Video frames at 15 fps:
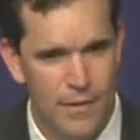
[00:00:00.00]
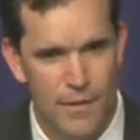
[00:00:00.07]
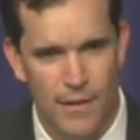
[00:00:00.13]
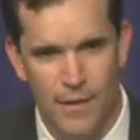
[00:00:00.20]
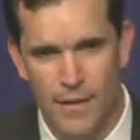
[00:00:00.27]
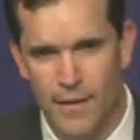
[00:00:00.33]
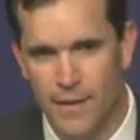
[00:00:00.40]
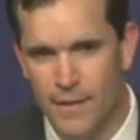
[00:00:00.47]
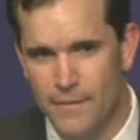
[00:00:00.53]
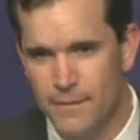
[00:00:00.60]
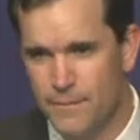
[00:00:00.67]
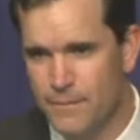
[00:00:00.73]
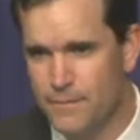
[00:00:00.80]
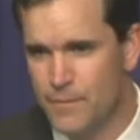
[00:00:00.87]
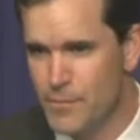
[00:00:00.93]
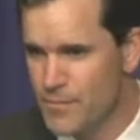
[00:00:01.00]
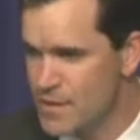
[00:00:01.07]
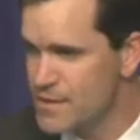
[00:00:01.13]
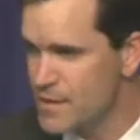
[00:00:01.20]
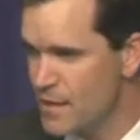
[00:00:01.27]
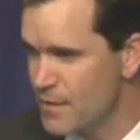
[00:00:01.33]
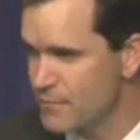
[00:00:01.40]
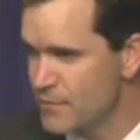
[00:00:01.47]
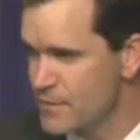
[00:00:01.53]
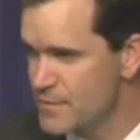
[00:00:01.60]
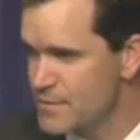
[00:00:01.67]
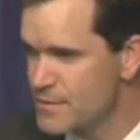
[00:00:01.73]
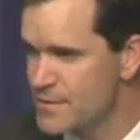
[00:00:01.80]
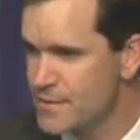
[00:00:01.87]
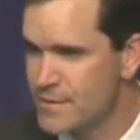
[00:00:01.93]
from this
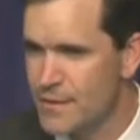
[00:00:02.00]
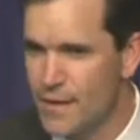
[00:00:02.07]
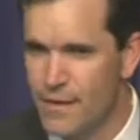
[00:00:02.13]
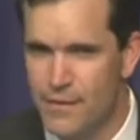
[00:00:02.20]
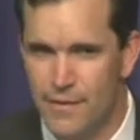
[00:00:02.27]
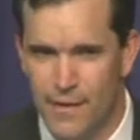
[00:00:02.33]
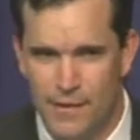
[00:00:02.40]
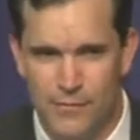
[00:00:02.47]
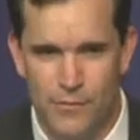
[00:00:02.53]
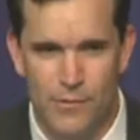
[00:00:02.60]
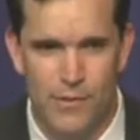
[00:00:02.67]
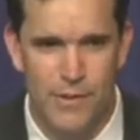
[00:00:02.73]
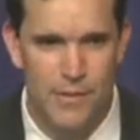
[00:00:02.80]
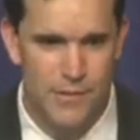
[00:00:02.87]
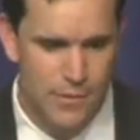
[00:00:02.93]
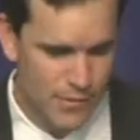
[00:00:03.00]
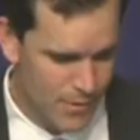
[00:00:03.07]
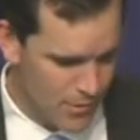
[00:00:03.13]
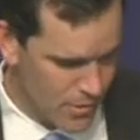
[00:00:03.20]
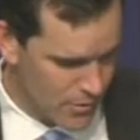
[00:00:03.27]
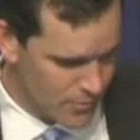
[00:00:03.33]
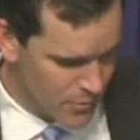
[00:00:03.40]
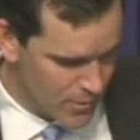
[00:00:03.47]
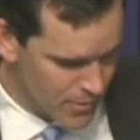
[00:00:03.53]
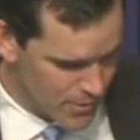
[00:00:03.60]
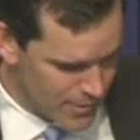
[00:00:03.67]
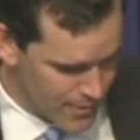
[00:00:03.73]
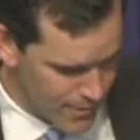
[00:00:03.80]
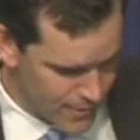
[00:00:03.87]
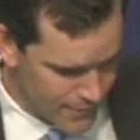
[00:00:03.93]
conference, thankfully to the hard
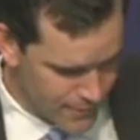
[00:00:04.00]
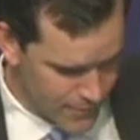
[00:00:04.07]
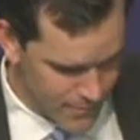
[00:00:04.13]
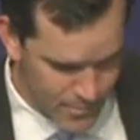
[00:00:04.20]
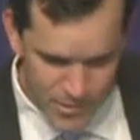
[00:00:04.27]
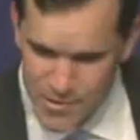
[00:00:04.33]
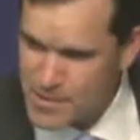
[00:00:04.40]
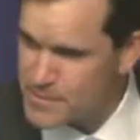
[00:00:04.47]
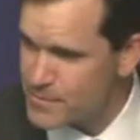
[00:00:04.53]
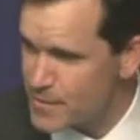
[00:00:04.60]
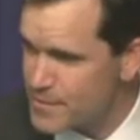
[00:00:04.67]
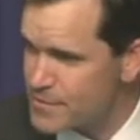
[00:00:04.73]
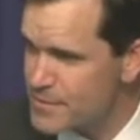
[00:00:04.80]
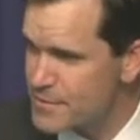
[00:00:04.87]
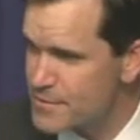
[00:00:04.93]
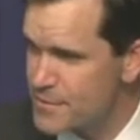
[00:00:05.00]
work of the participants.